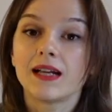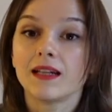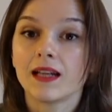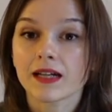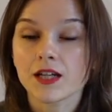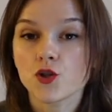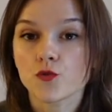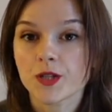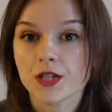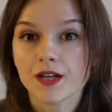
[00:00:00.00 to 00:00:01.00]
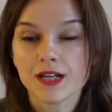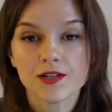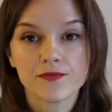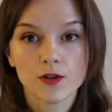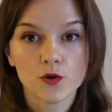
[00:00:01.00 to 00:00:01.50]
Lucky Jupiter
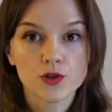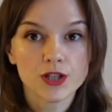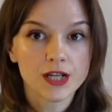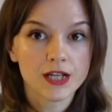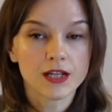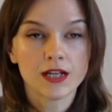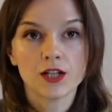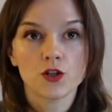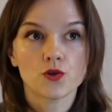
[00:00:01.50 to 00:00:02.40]
is floating in